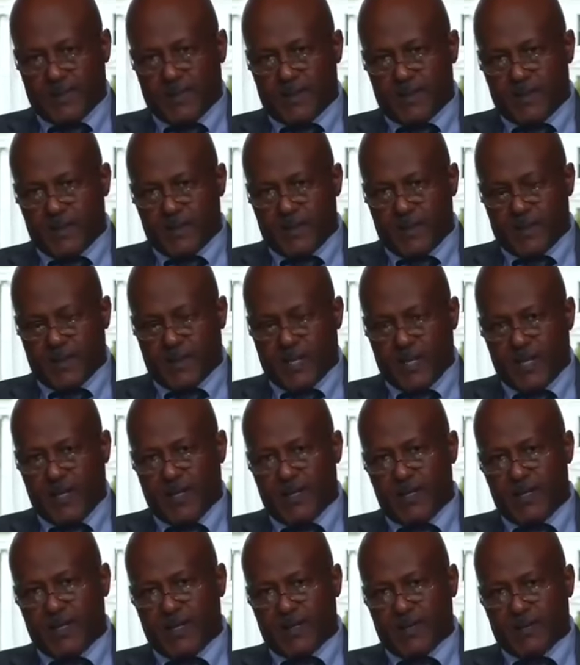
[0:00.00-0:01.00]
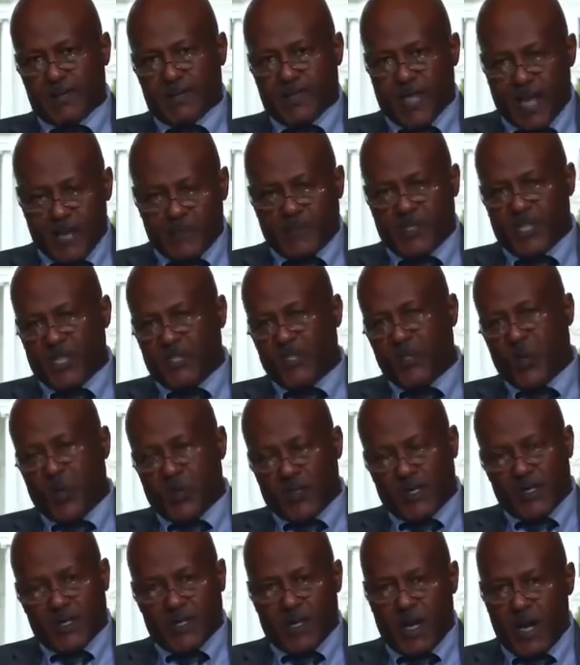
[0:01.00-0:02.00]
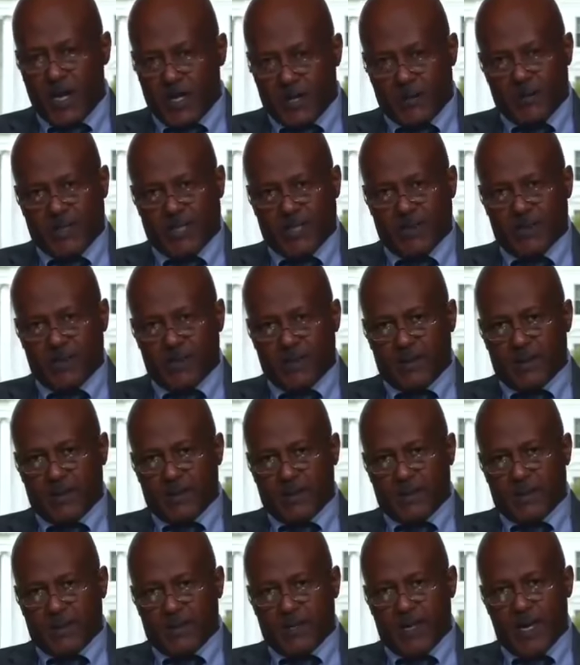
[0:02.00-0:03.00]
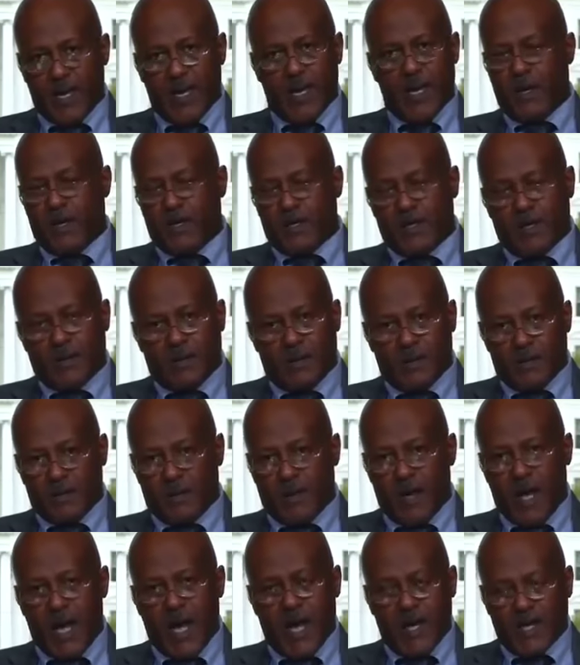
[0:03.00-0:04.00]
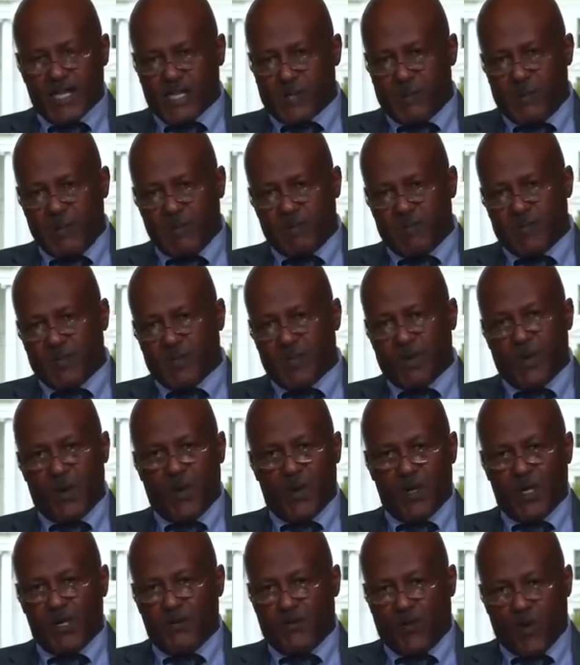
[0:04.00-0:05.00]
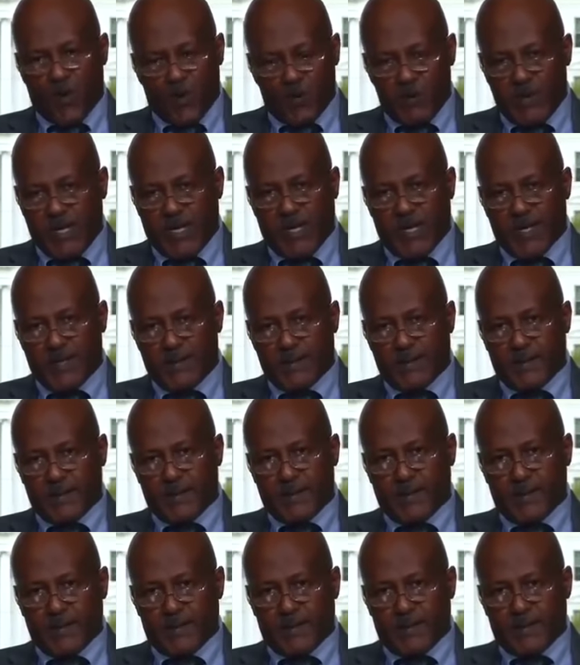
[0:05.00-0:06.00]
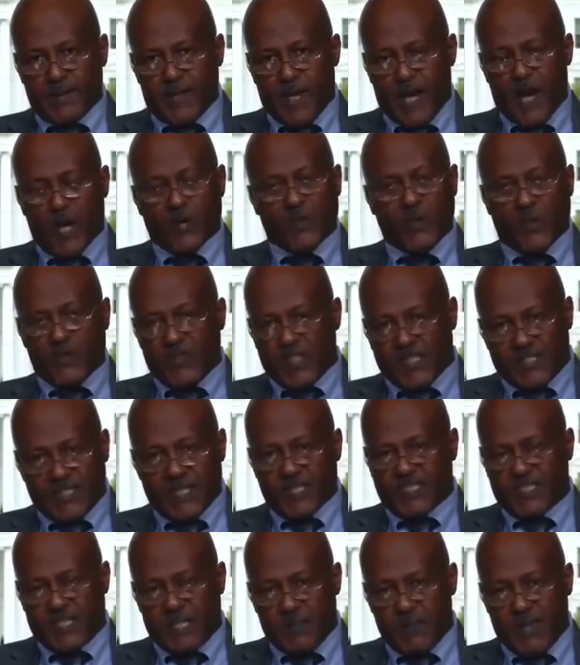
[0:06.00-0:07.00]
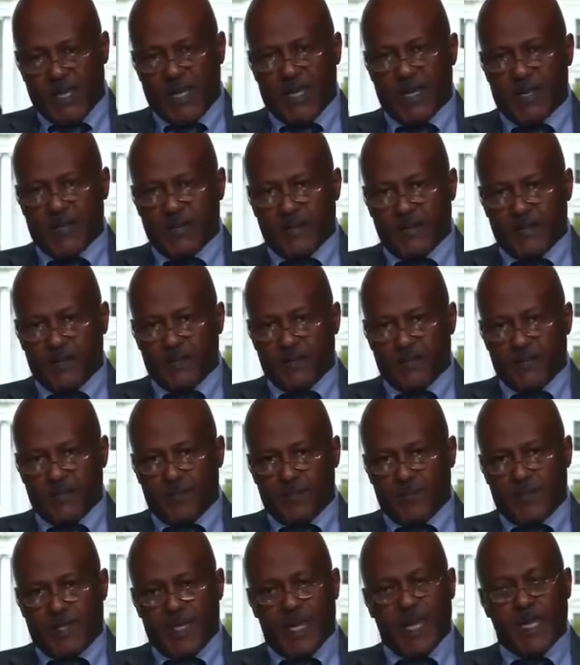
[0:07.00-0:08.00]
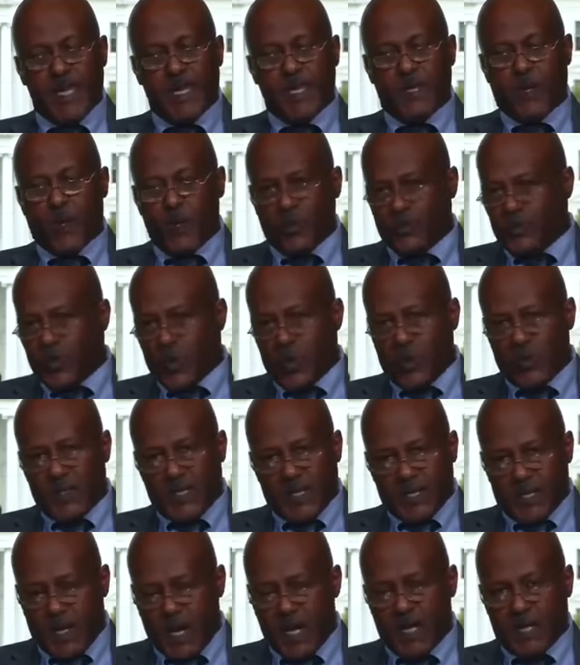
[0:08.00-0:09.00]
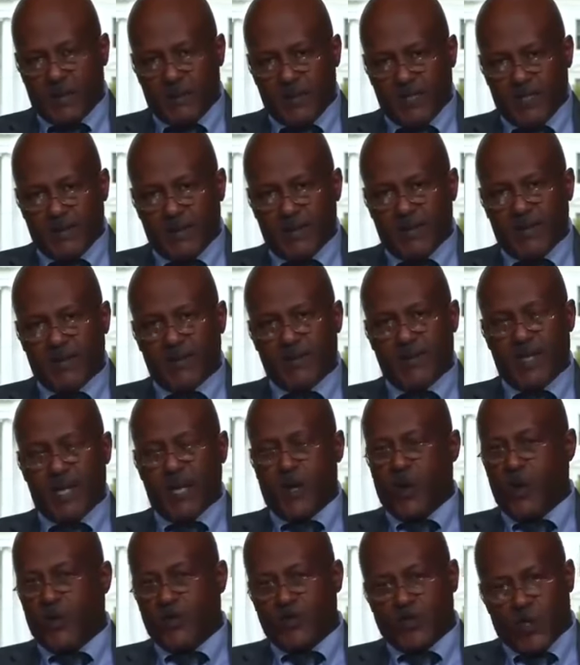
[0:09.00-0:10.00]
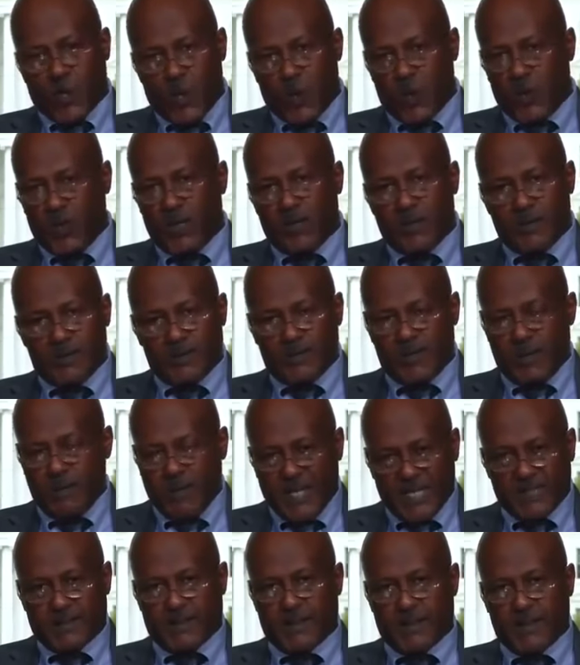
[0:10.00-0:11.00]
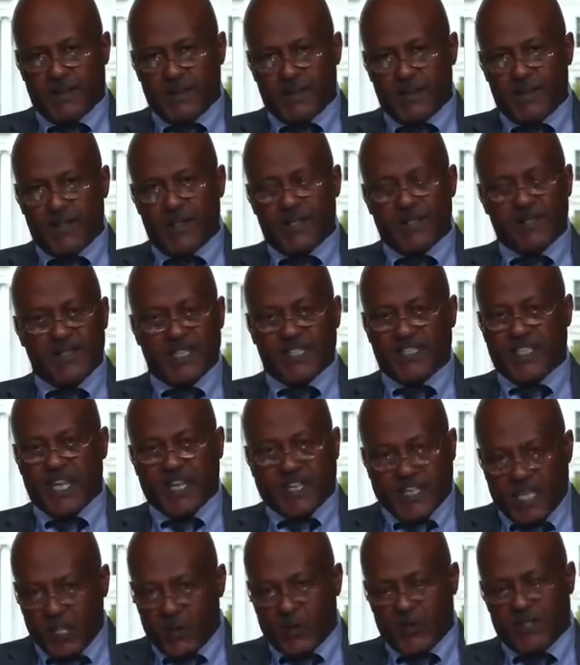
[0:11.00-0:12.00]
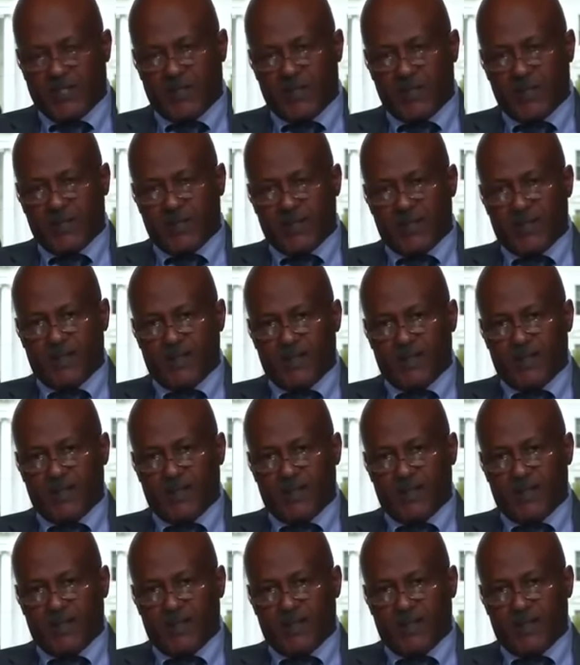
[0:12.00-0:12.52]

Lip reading: Okay, captures all the economy. Irish people, only 4 million, out of the 60 million, they control the economy, they control the military, the security.